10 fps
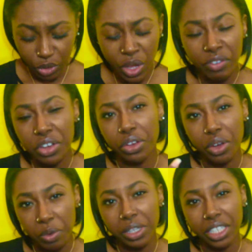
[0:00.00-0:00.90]
ever
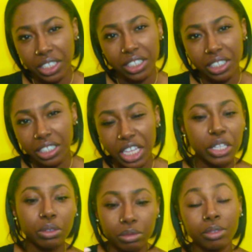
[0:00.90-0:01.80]
know a nigga
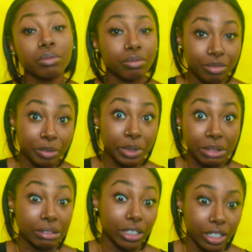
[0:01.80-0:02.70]
ain't,
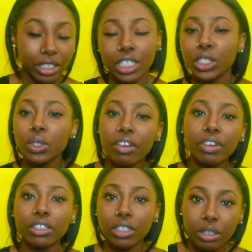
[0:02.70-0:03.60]
you
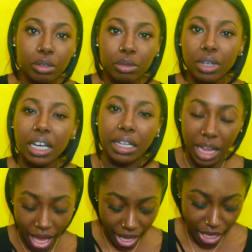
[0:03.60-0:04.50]
ever know a
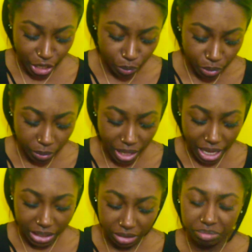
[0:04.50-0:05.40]
guy and you know
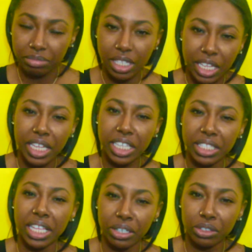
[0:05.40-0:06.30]
like
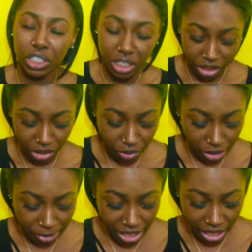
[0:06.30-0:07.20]
his energy, you know
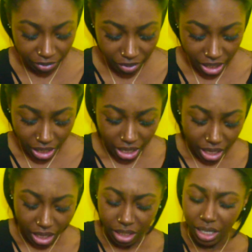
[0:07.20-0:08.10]
what I'm saying?
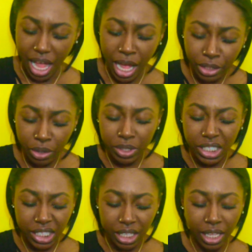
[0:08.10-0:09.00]
I
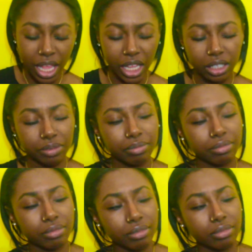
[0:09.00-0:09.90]
noticed that like
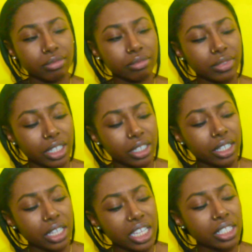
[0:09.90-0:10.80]

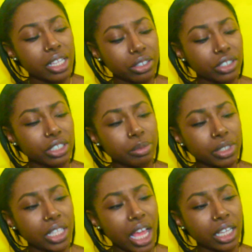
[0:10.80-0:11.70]
his energy
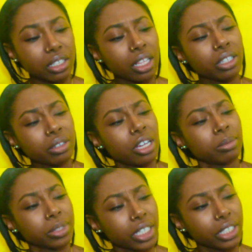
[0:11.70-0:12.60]
was like a little
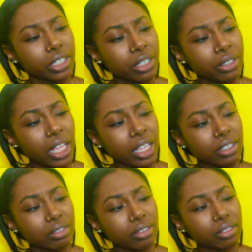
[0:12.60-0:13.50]
up there, you know,
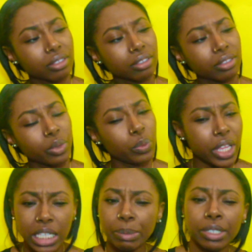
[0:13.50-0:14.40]
like
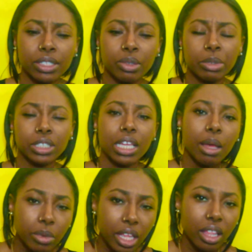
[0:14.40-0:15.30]
we ain't spending so much
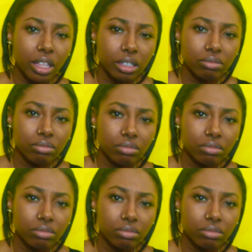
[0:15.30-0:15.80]
time together.